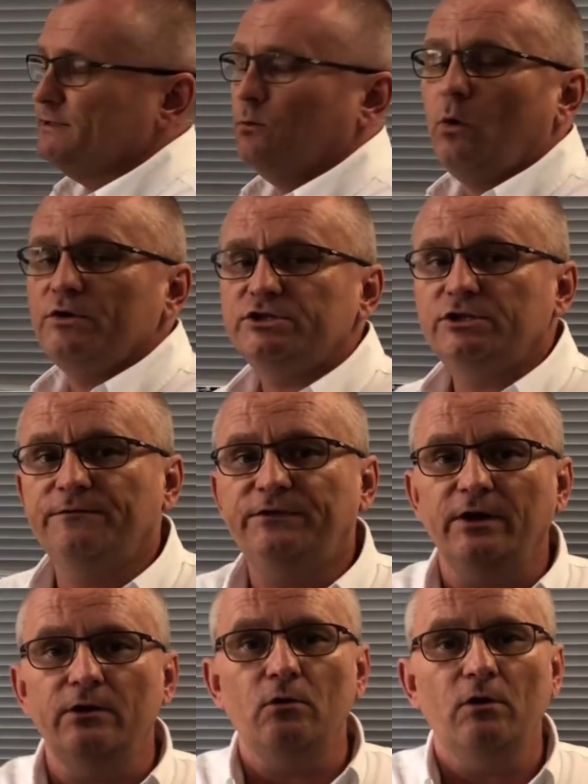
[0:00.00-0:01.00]
So once you've
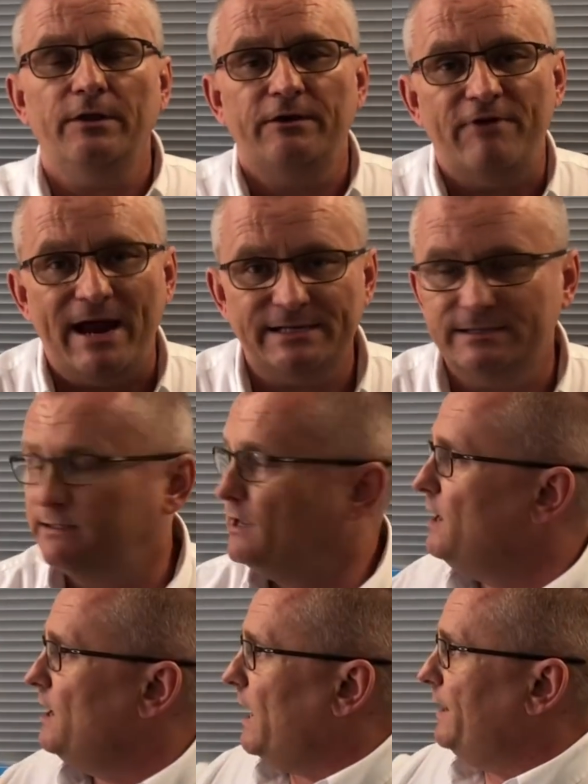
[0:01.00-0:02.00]
done all the rest
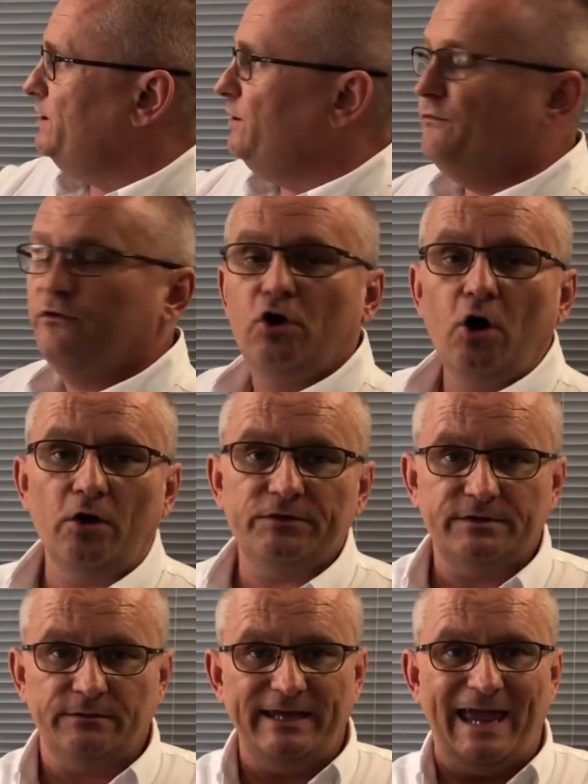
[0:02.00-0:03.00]
and you've
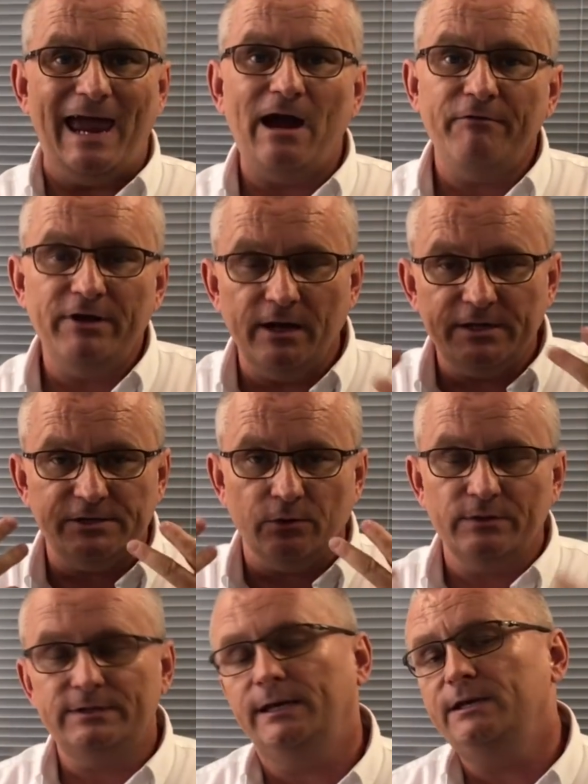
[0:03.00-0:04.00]
got the area
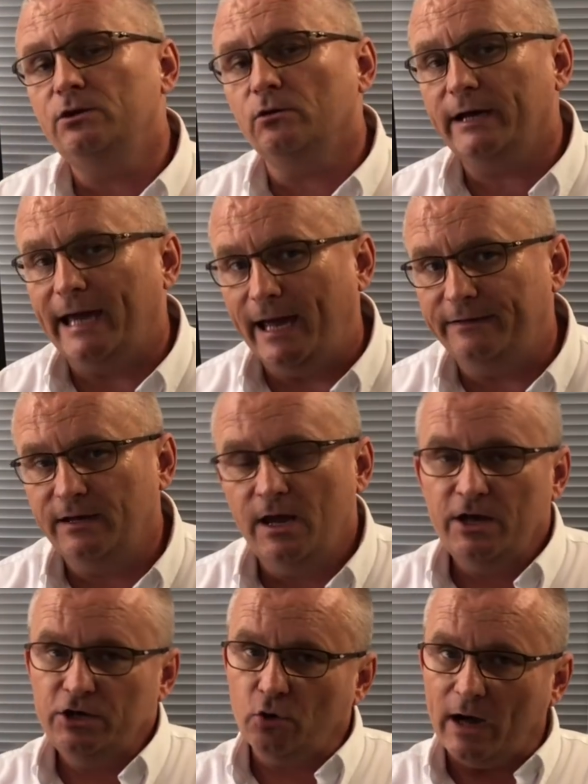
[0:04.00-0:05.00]
sorted in your head,
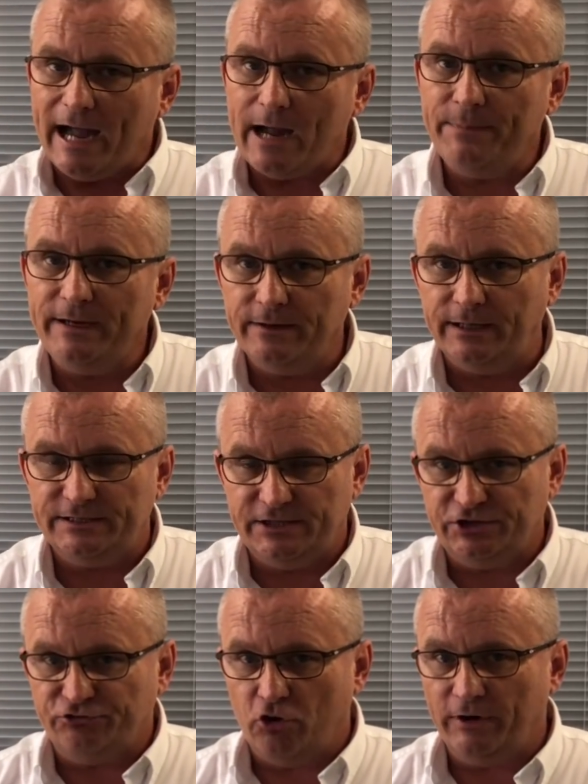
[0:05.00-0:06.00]
you're happy that it's a
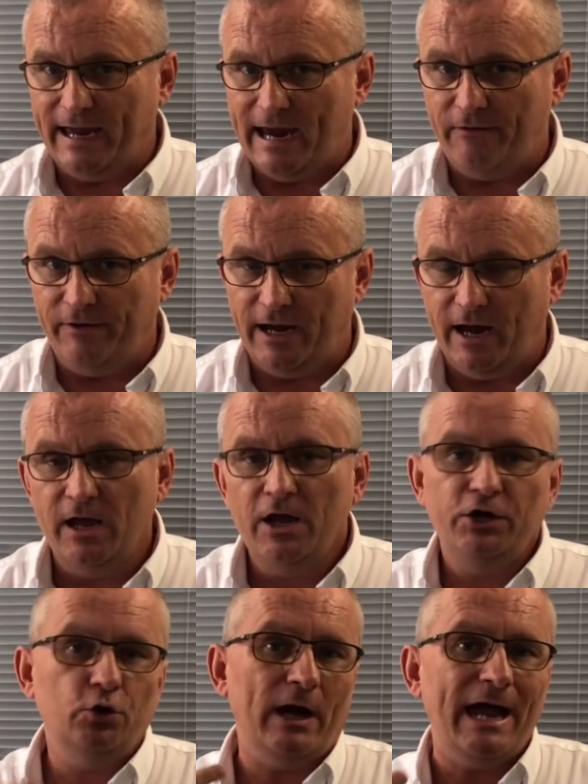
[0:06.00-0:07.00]
strong area,
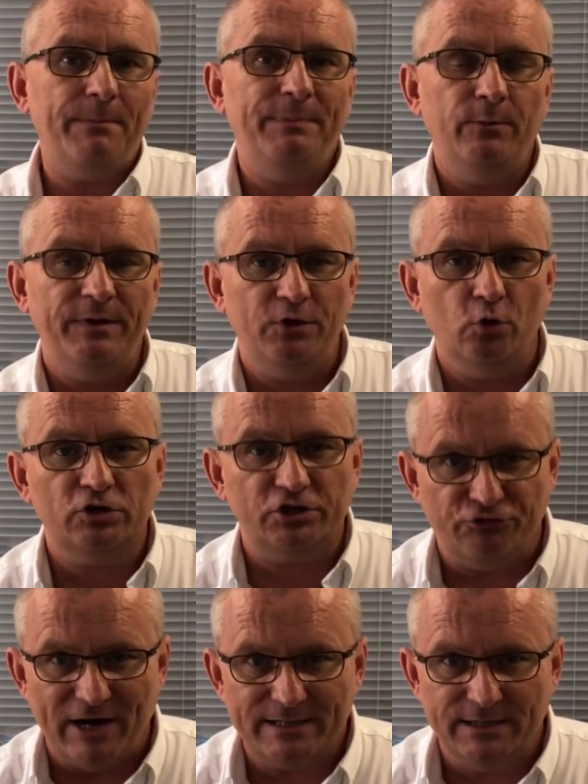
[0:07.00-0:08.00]
you're happy with your
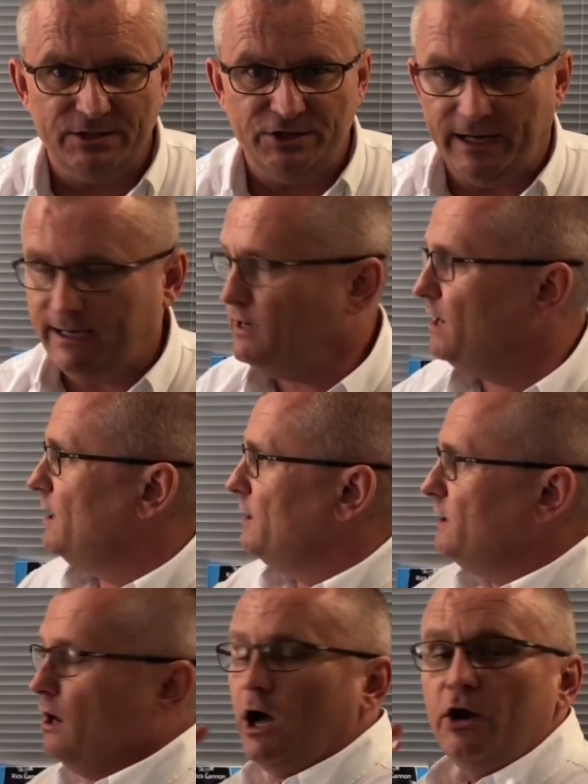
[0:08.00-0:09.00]
strategy,
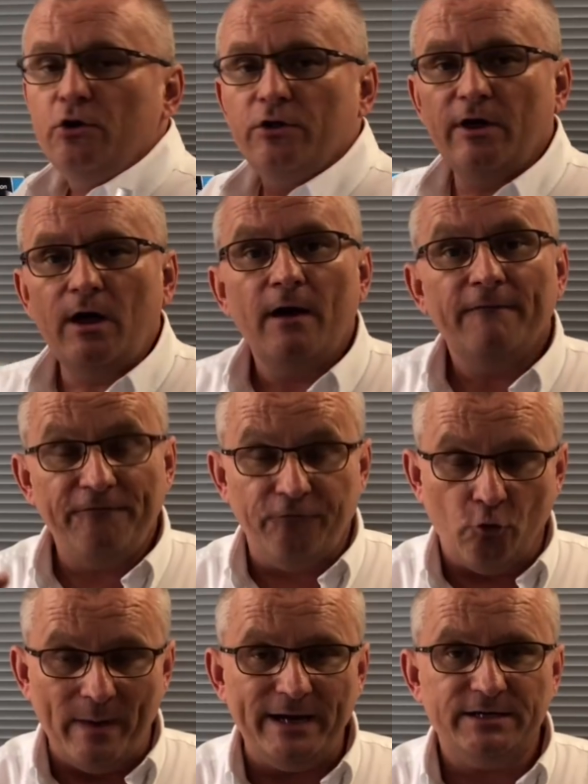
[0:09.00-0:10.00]
another
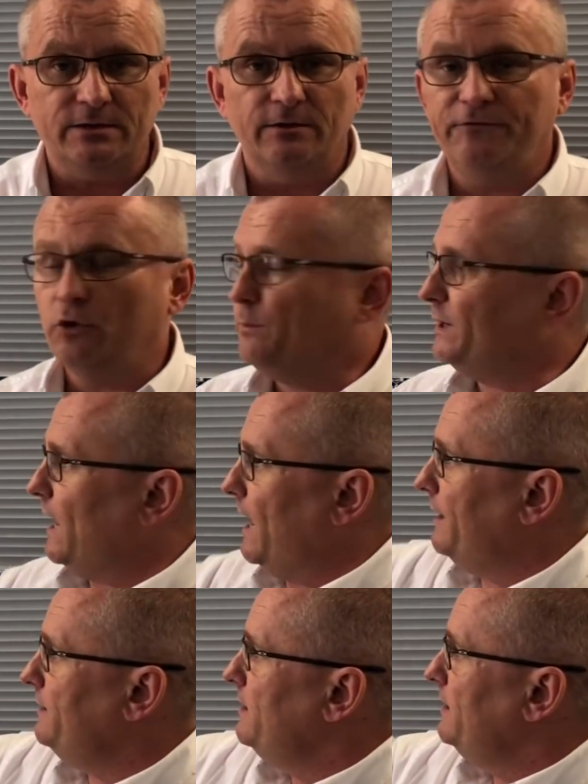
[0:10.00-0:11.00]
formation of your
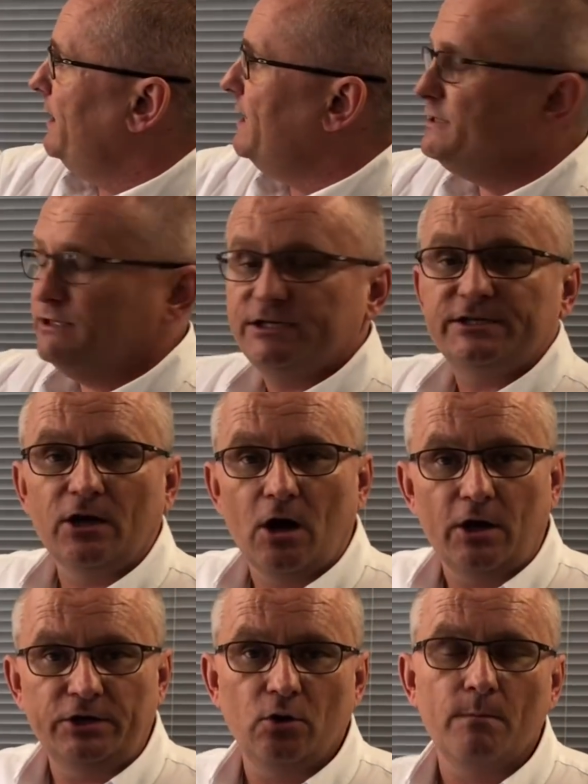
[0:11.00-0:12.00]
plan is to
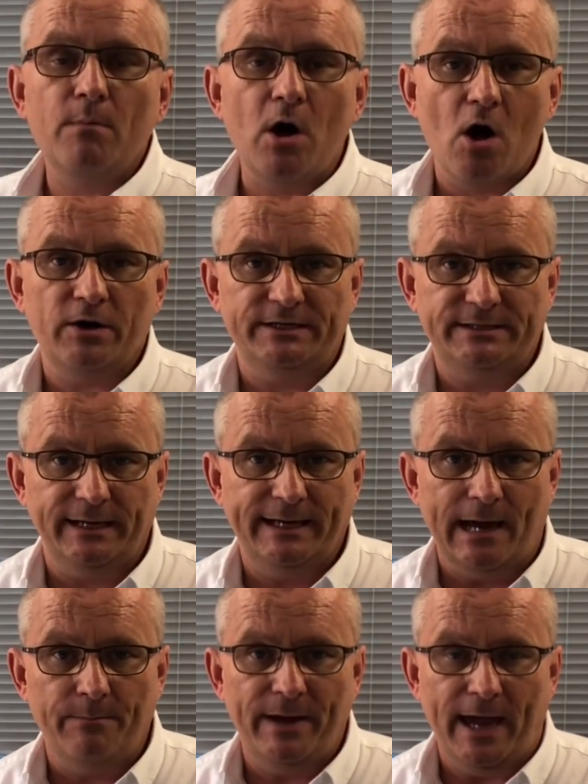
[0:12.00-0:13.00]
start your marketing
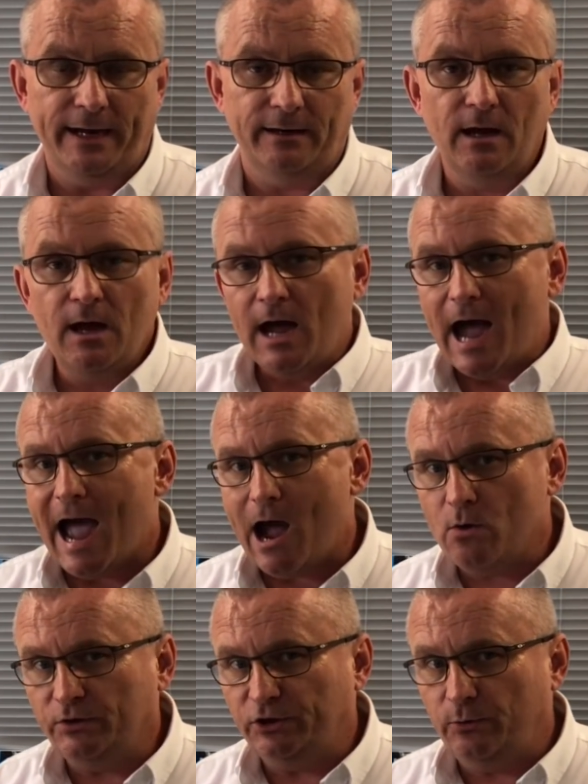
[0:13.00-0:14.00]
campaign.
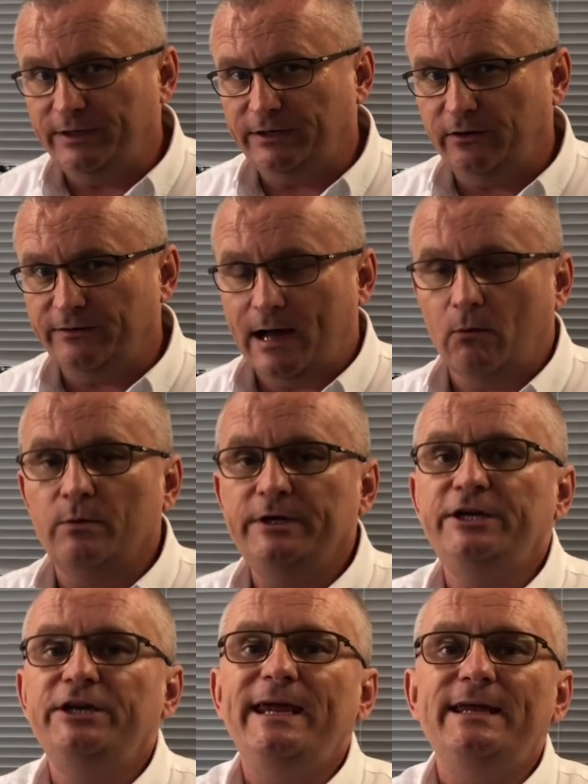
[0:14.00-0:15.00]
How do we do that? Well,
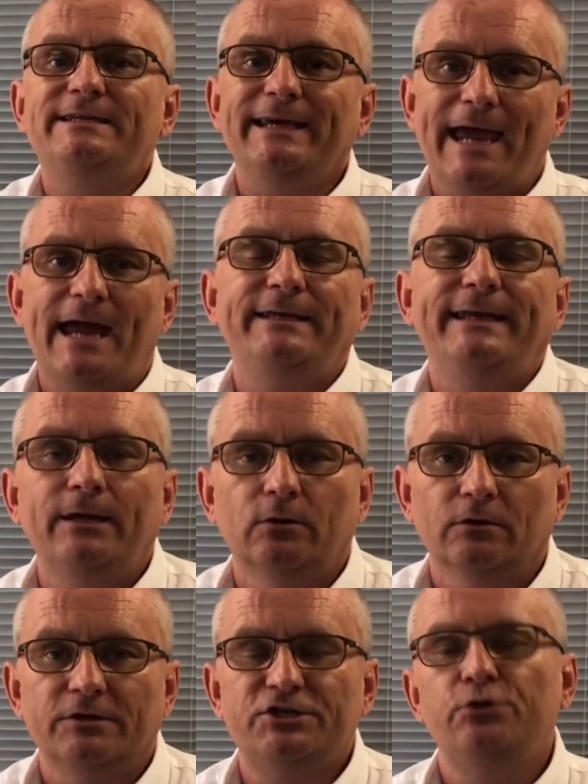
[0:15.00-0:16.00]
you need to get
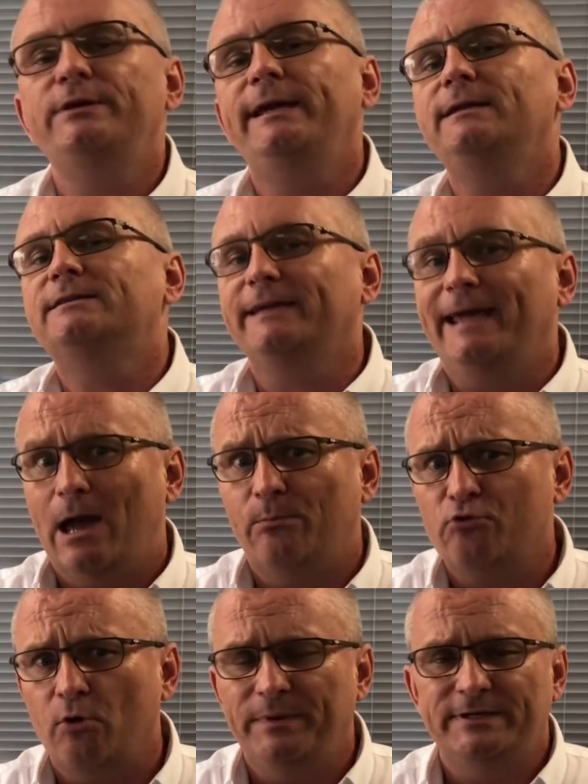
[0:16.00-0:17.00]
deals. You need to get
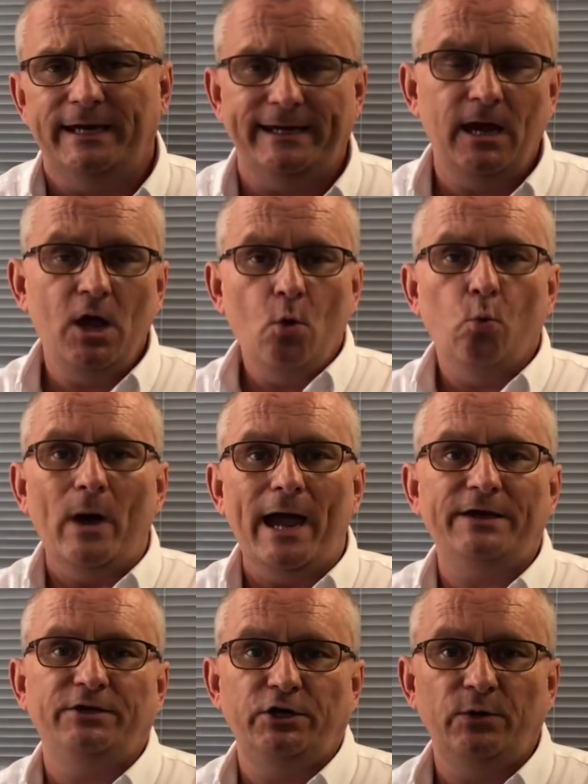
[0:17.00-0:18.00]
property. Where
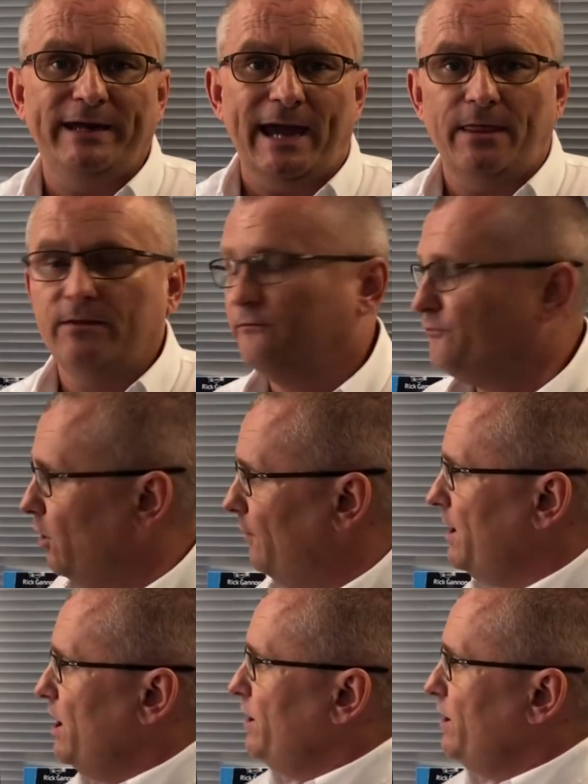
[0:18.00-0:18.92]
do you get them from?